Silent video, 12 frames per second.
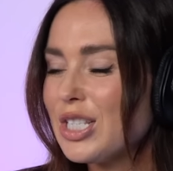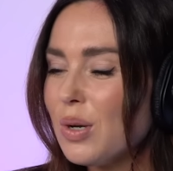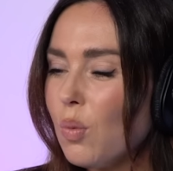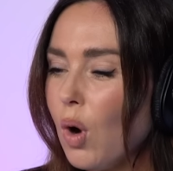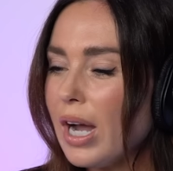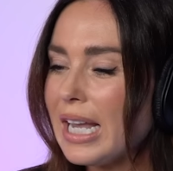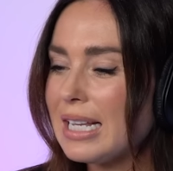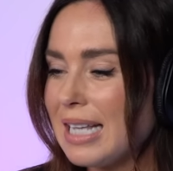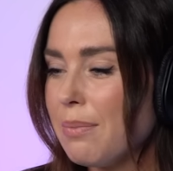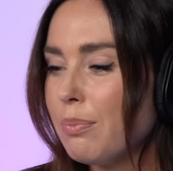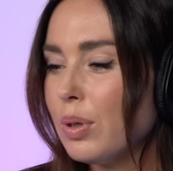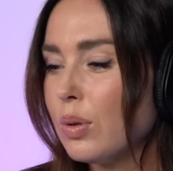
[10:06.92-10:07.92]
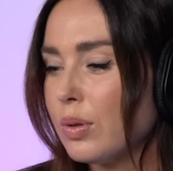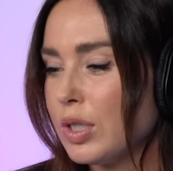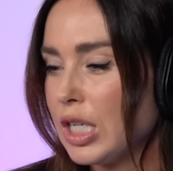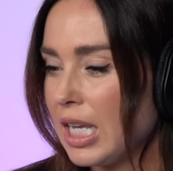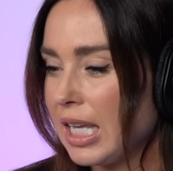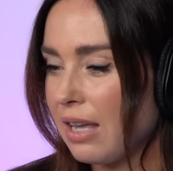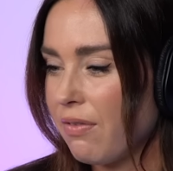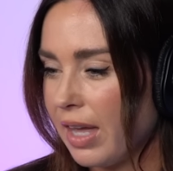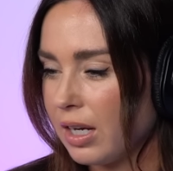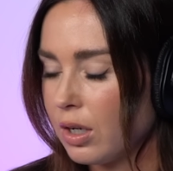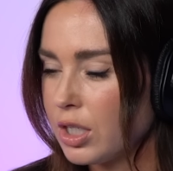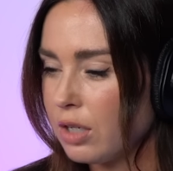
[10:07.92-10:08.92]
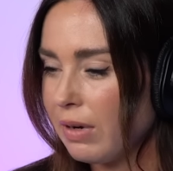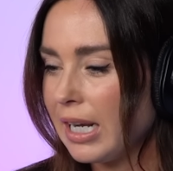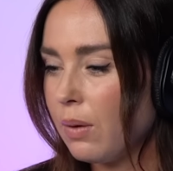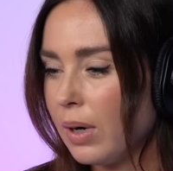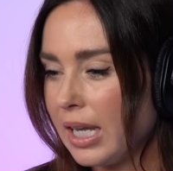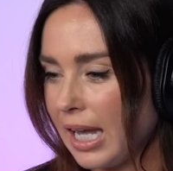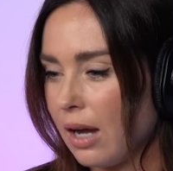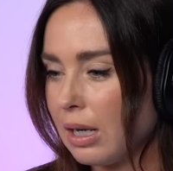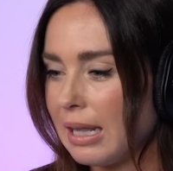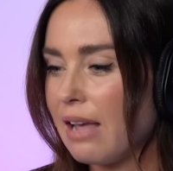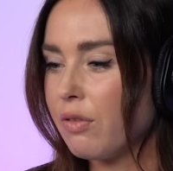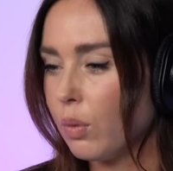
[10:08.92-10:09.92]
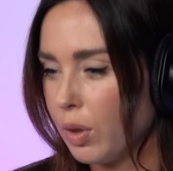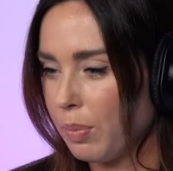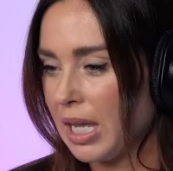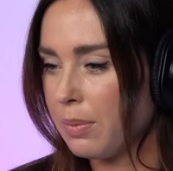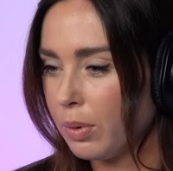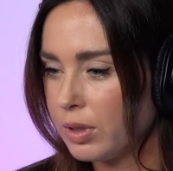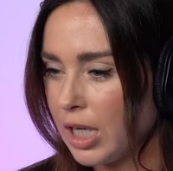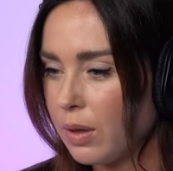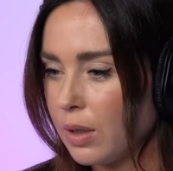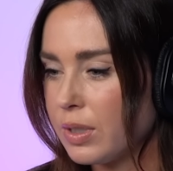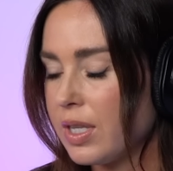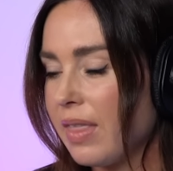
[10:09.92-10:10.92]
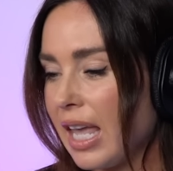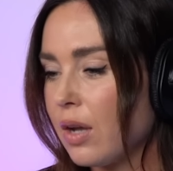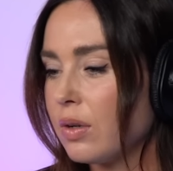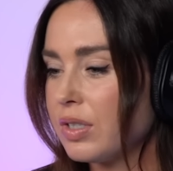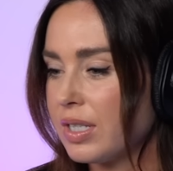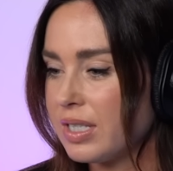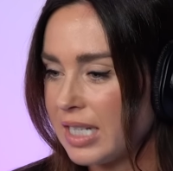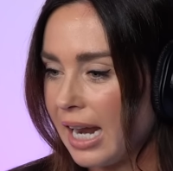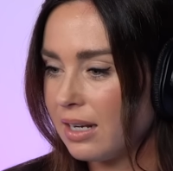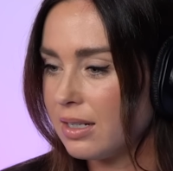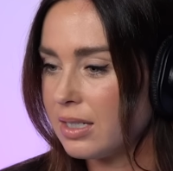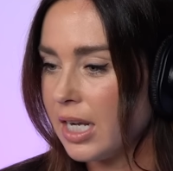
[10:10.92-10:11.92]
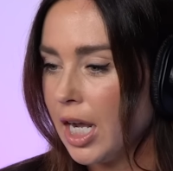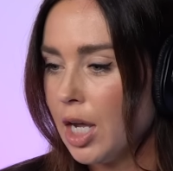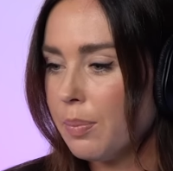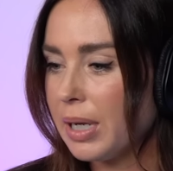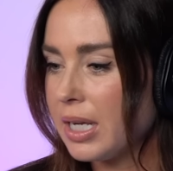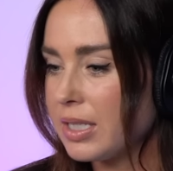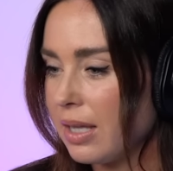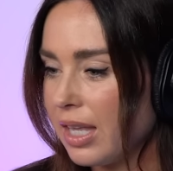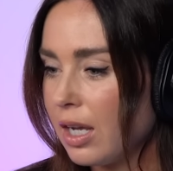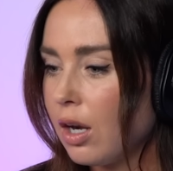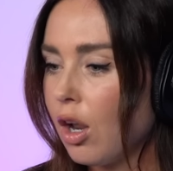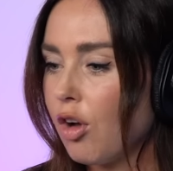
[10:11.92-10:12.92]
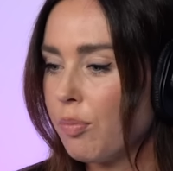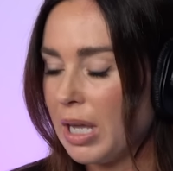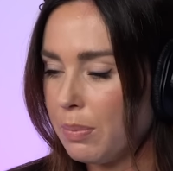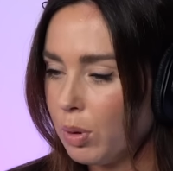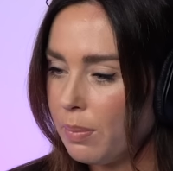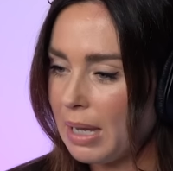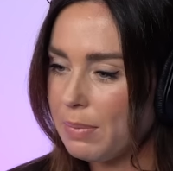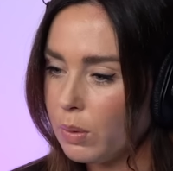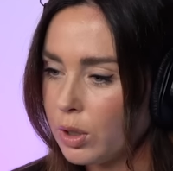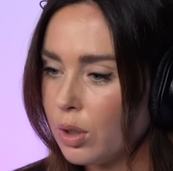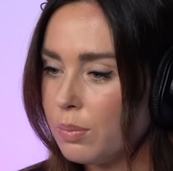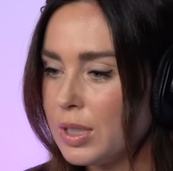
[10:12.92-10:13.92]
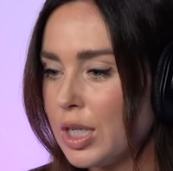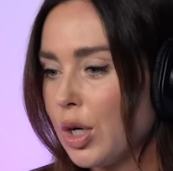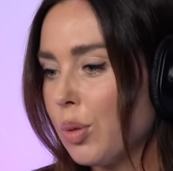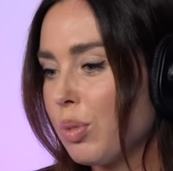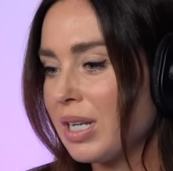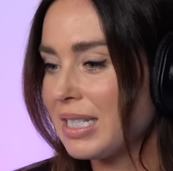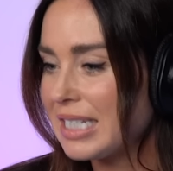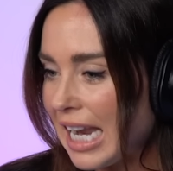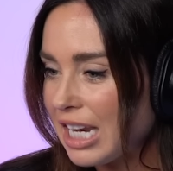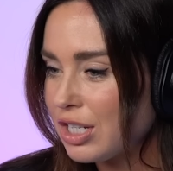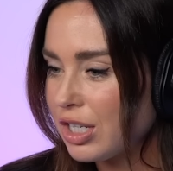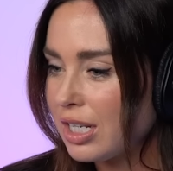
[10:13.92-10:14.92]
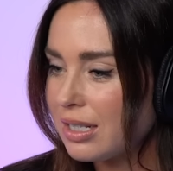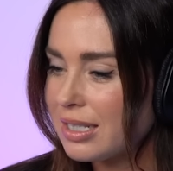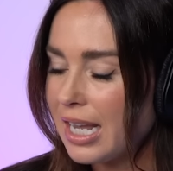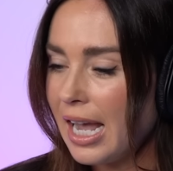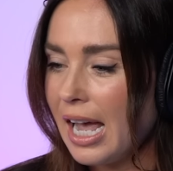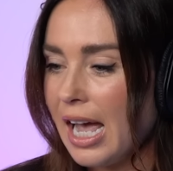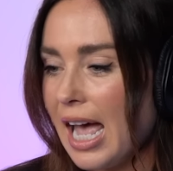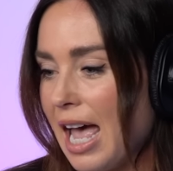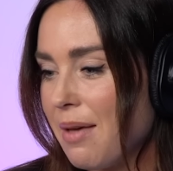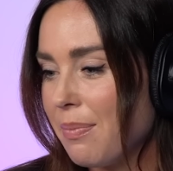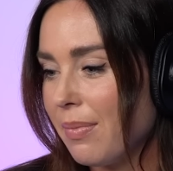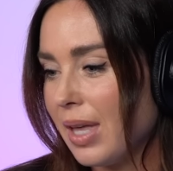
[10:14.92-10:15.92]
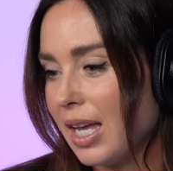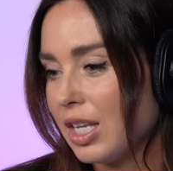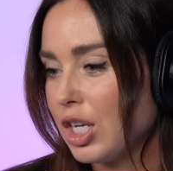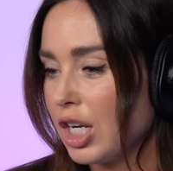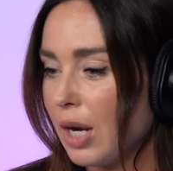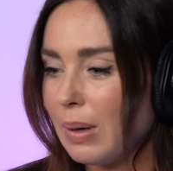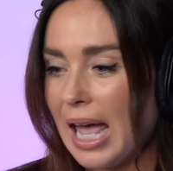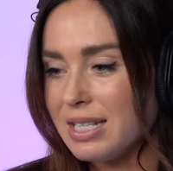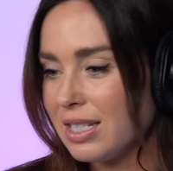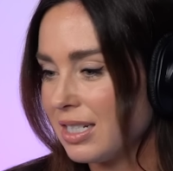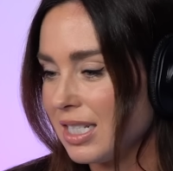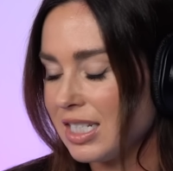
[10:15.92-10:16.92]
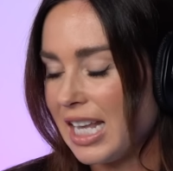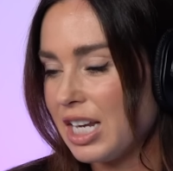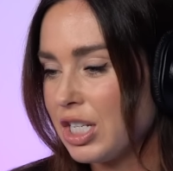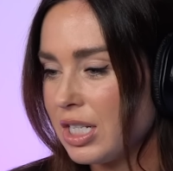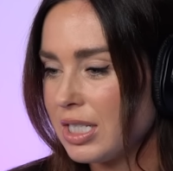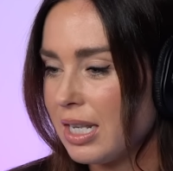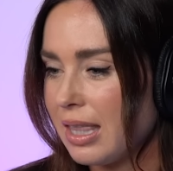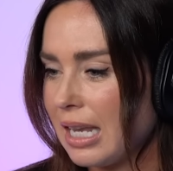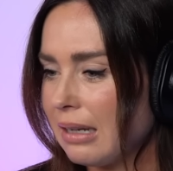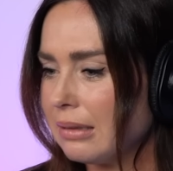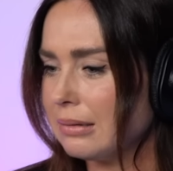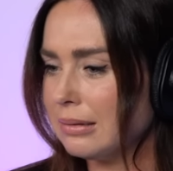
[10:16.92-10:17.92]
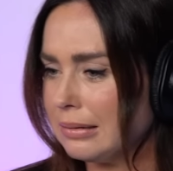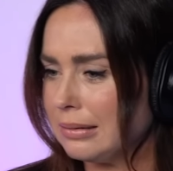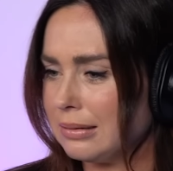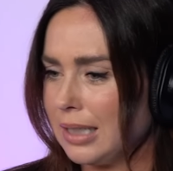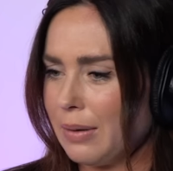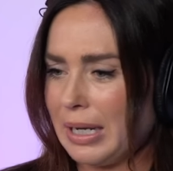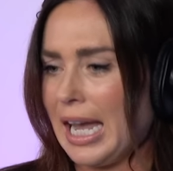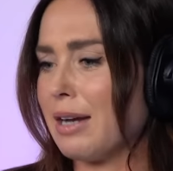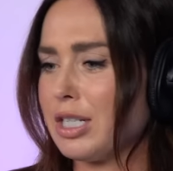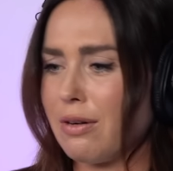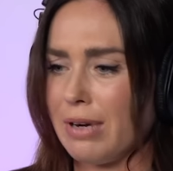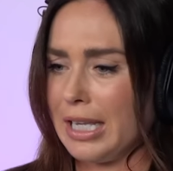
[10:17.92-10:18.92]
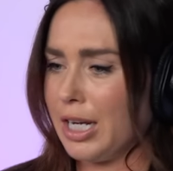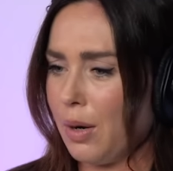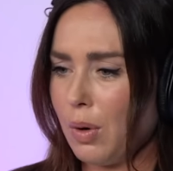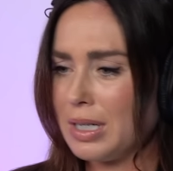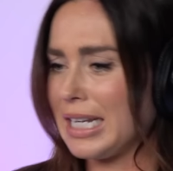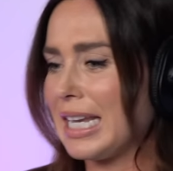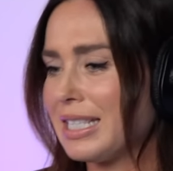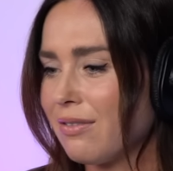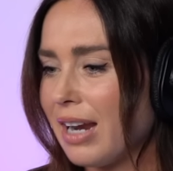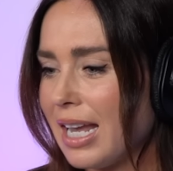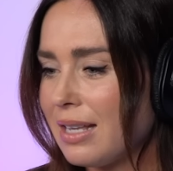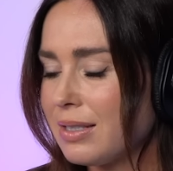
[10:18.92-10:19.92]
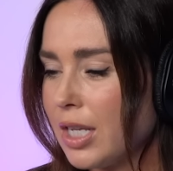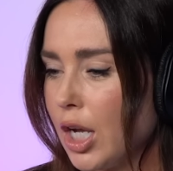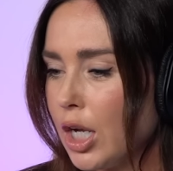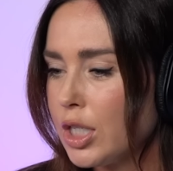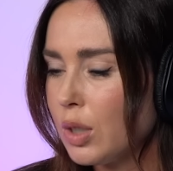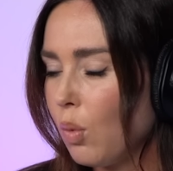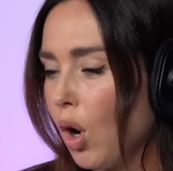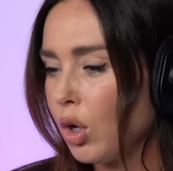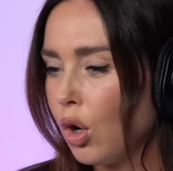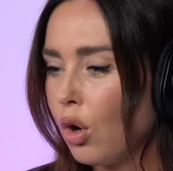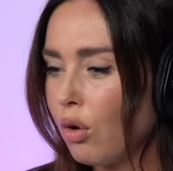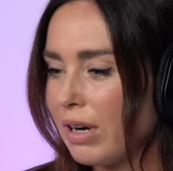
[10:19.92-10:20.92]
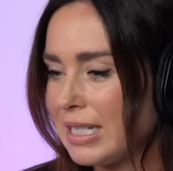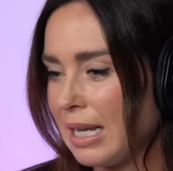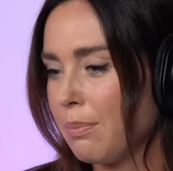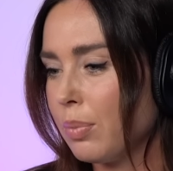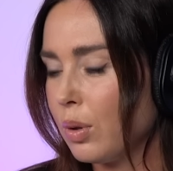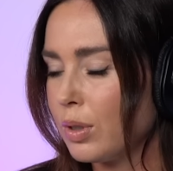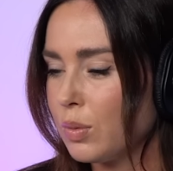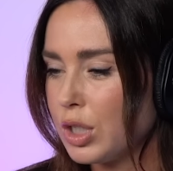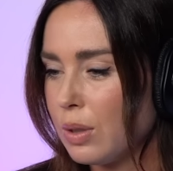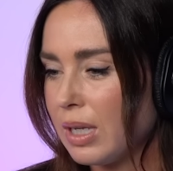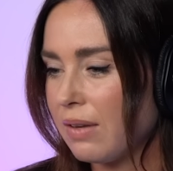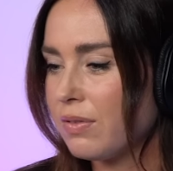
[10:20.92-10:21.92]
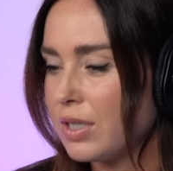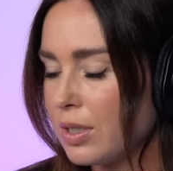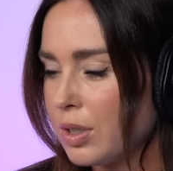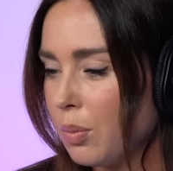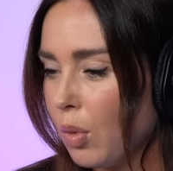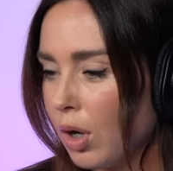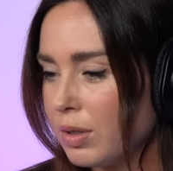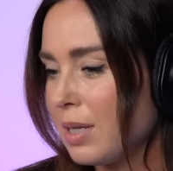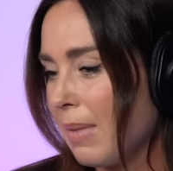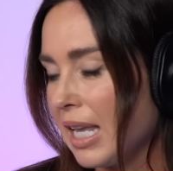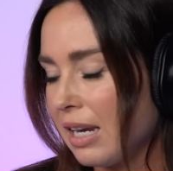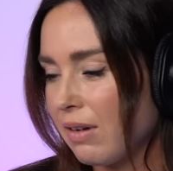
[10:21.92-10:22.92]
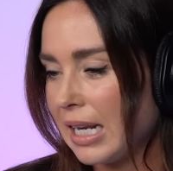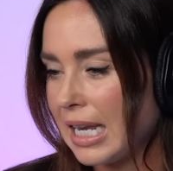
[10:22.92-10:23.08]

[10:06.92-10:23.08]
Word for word: so, what examples do you give then? Because you really want to get on a level with people, don't you? So they understand. Because I think a lot of people maybe would come to your presentations um, and you know lessons and sessions and think, "Oof, okay, I don't really know what data is." So, what core examples would you give to someone to make it